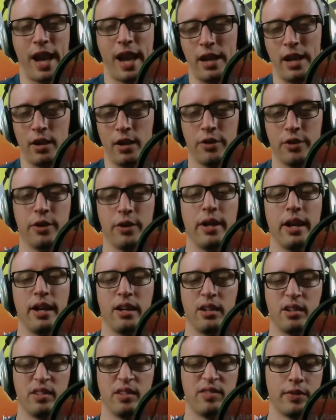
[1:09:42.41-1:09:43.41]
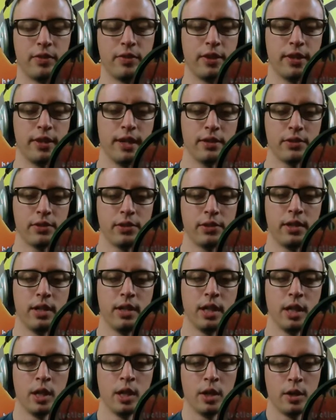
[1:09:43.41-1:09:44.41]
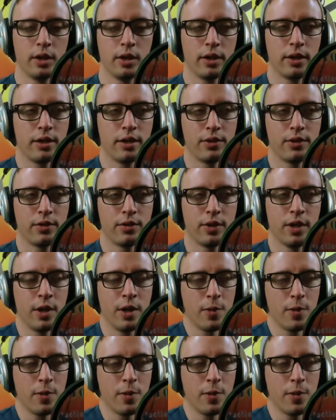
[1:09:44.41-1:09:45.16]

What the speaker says: $850,000.